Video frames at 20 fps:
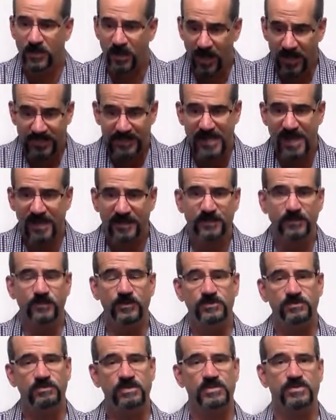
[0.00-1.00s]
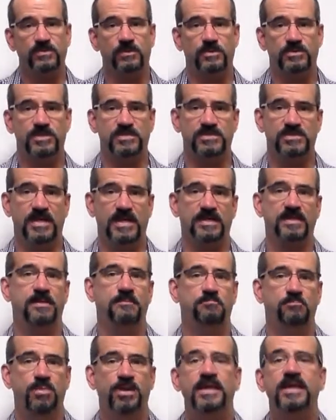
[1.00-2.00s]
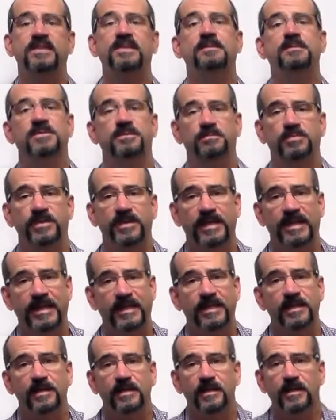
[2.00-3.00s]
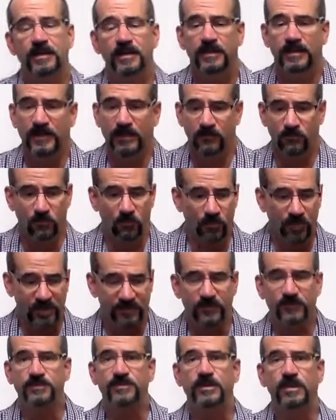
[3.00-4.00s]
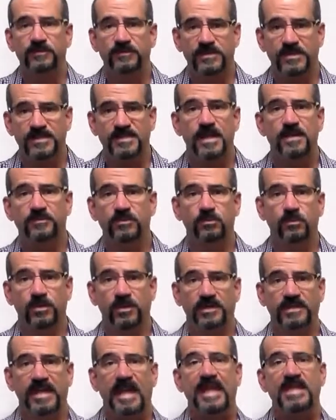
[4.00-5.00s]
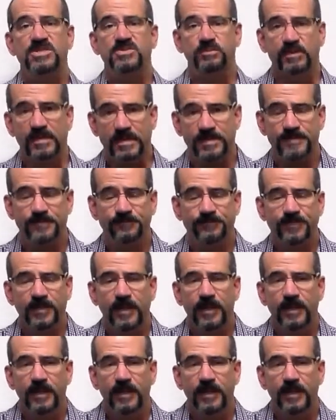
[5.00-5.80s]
contacting those resources, and then bringing them to play in whatever field of endeavor we're engaged with.